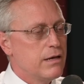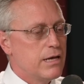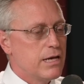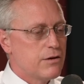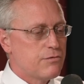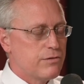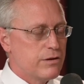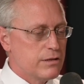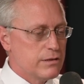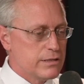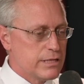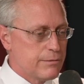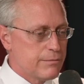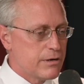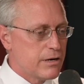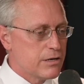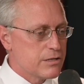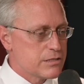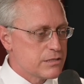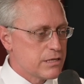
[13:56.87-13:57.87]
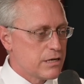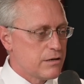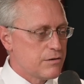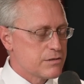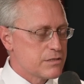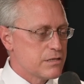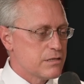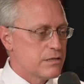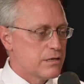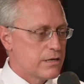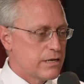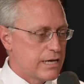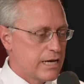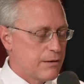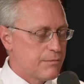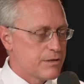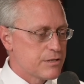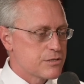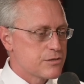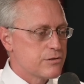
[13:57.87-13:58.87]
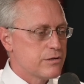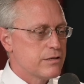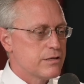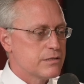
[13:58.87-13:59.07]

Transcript: If we limit ourselves to the chemistry